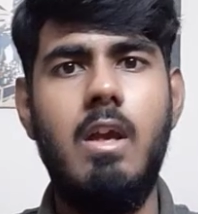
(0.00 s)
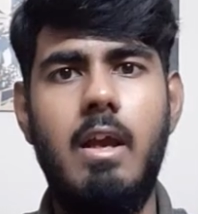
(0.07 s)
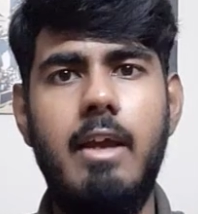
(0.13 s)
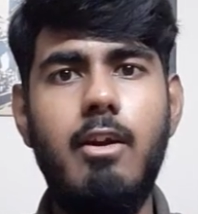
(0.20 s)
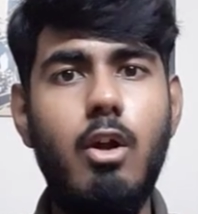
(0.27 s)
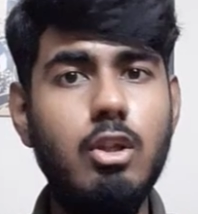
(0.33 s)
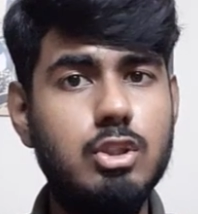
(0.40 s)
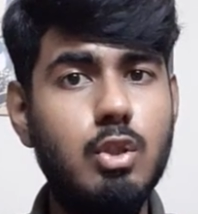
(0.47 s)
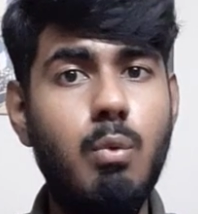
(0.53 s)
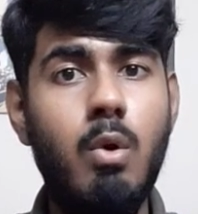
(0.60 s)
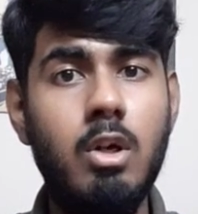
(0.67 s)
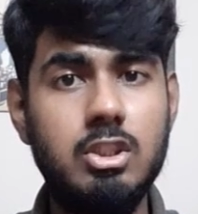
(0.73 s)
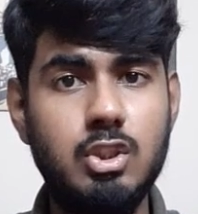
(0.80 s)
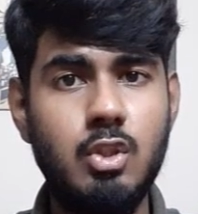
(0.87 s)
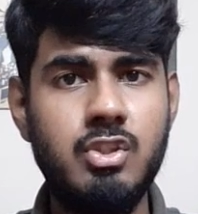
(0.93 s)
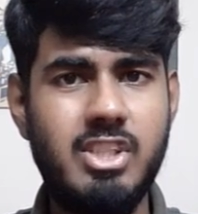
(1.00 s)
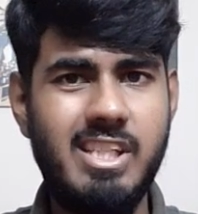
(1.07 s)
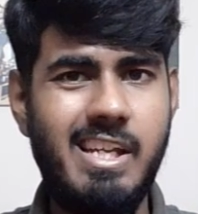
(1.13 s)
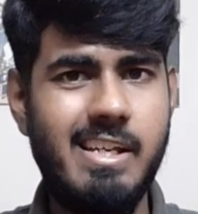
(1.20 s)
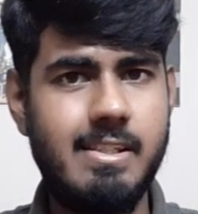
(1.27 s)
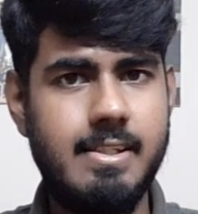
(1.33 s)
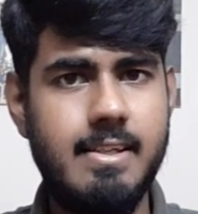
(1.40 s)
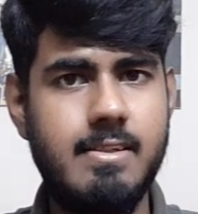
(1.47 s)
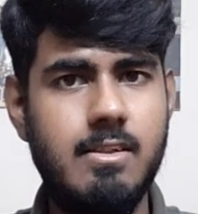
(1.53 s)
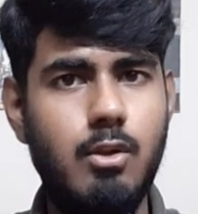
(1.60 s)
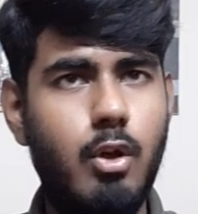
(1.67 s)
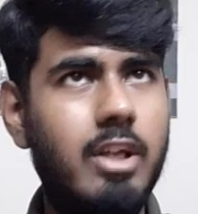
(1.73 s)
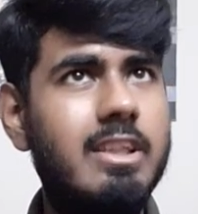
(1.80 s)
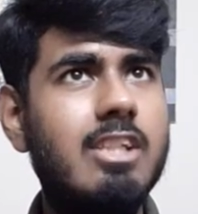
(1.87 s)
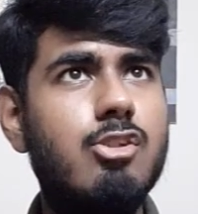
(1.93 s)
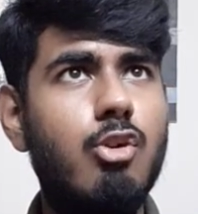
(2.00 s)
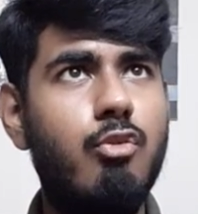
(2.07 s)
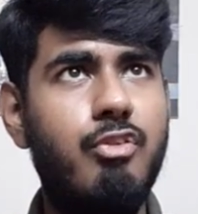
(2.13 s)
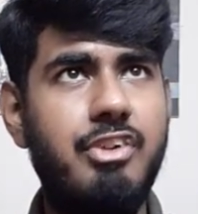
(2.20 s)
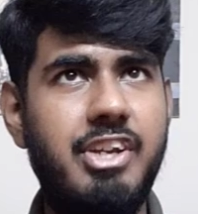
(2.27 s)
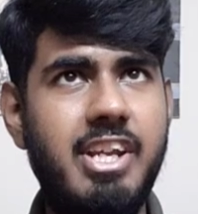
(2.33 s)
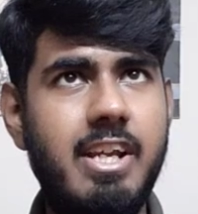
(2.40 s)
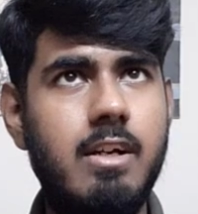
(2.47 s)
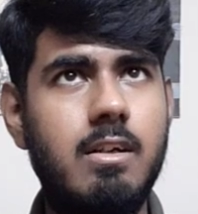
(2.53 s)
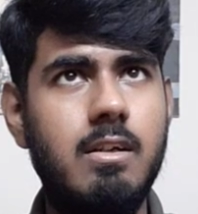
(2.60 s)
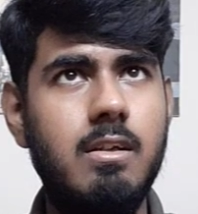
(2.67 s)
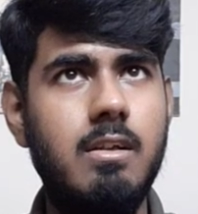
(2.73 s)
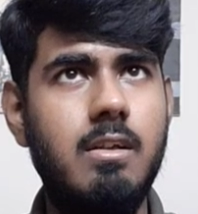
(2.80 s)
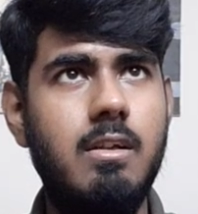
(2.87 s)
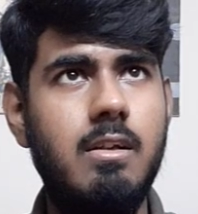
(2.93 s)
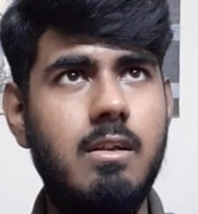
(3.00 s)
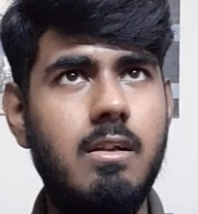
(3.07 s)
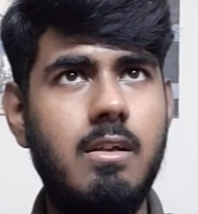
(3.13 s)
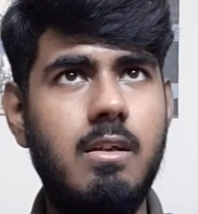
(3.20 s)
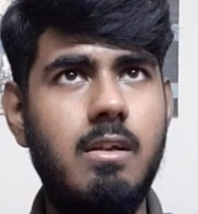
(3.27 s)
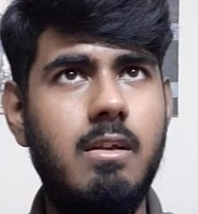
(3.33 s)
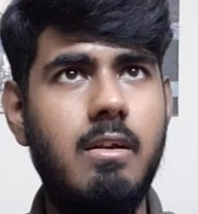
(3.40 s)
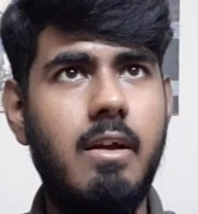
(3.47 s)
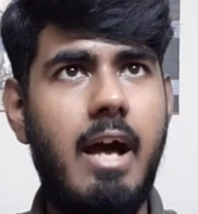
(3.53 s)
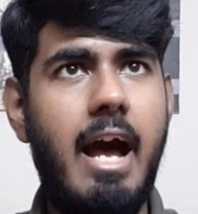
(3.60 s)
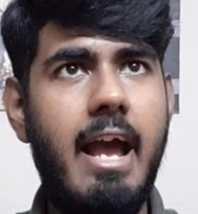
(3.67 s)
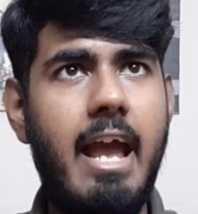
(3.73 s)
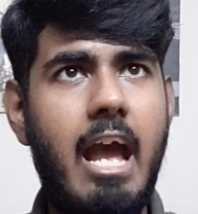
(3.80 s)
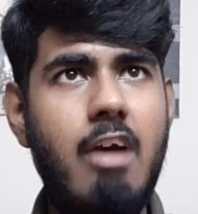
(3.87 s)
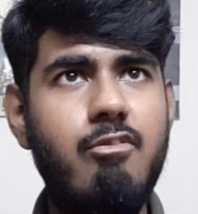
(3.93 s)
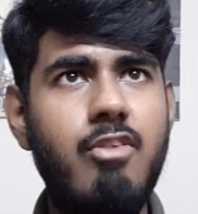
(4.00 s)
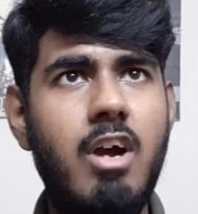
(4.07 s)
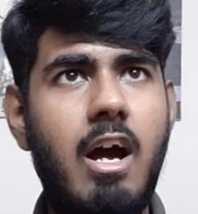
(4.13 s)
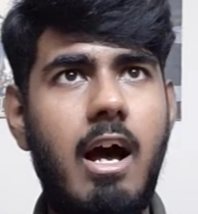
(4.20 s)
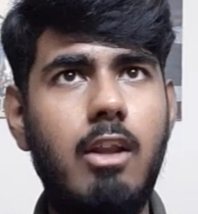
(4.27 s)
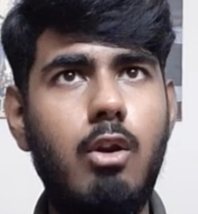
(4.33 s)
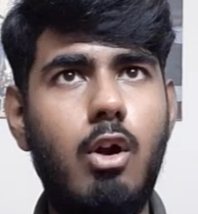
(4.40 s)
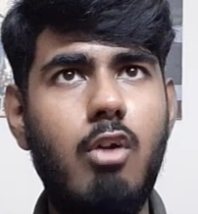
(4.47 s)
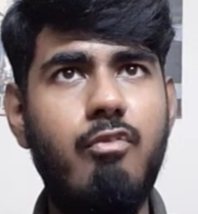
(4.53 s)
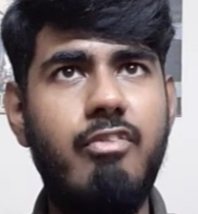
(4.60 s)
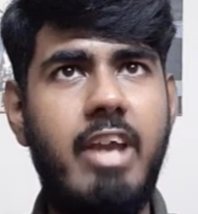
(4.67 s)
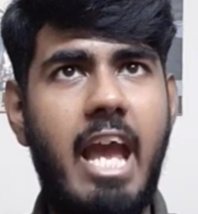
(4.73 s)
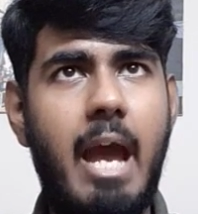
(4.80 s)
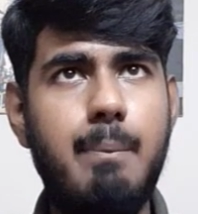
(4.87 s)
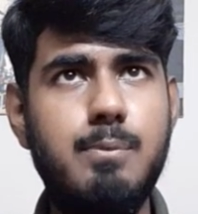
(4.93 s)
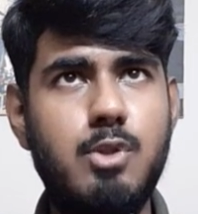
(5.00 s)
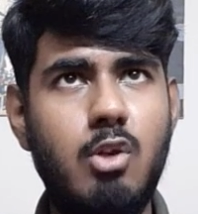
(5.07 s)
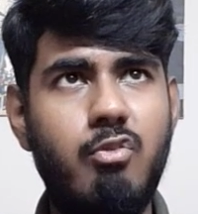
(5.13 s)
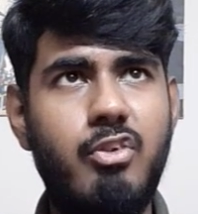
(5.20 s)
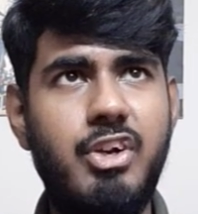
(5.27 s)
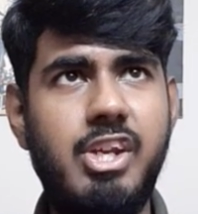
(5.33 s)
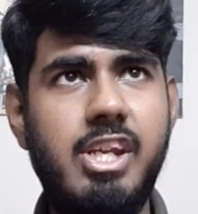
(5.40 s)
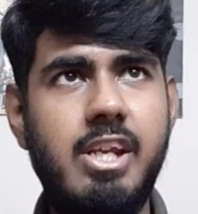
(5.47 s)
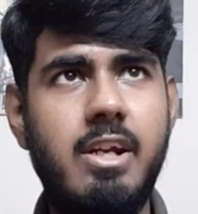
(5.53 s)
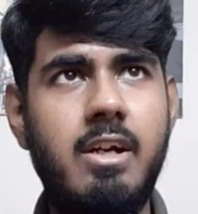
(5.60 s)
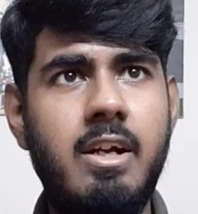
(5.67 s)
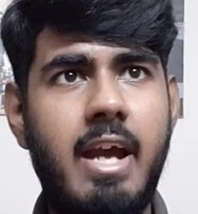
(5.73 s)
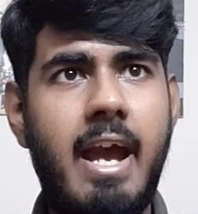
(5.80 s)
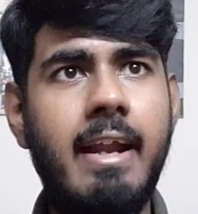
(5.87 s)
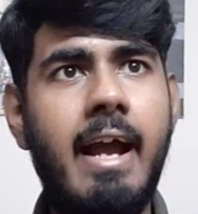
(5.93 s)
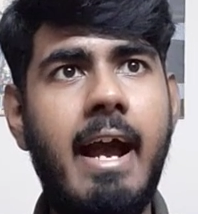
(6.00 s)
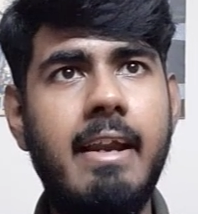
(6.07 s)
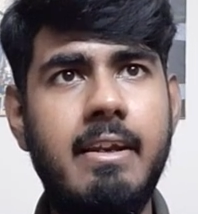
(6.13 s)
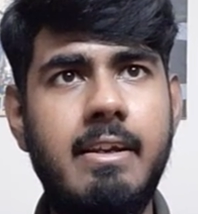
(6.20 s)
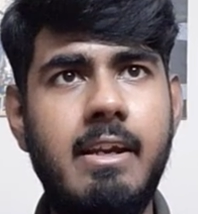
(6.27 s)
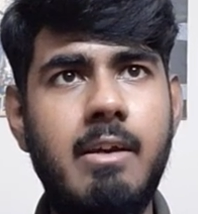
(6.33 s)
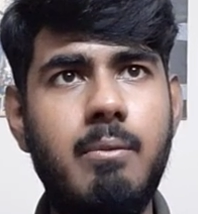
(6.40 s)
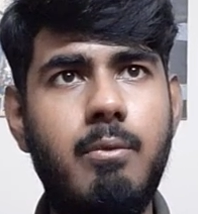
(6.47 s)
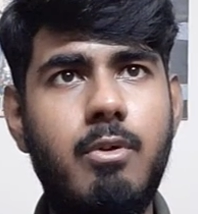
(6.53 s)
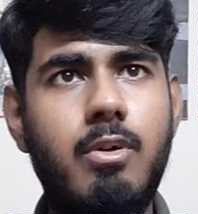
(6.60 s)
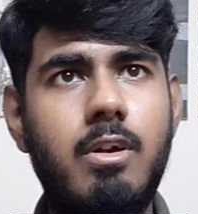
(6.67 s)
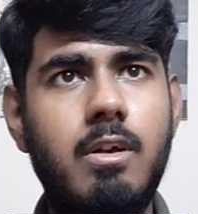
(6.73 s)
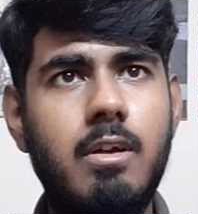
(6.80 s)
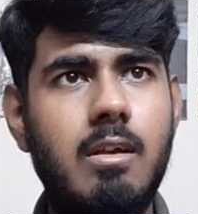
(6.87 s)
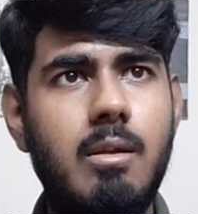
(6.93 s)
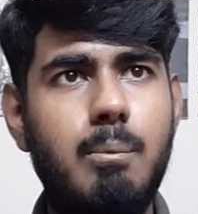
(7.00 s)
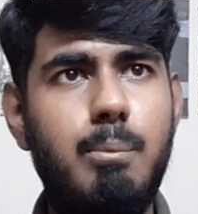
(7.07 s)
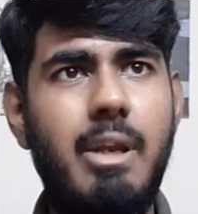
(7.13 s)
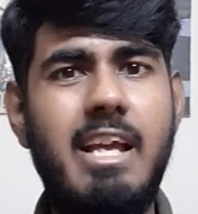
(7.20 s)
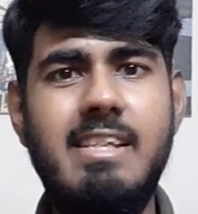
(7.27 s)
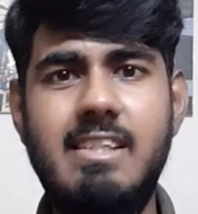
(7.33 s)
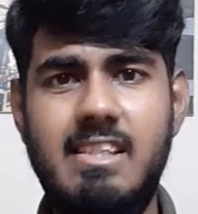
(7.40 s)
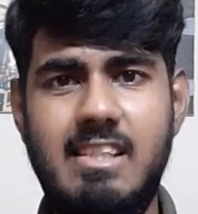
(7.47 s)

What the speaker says: It also works on CSS. Look at this over here. I have a lot of gaps over here, and I didn't place a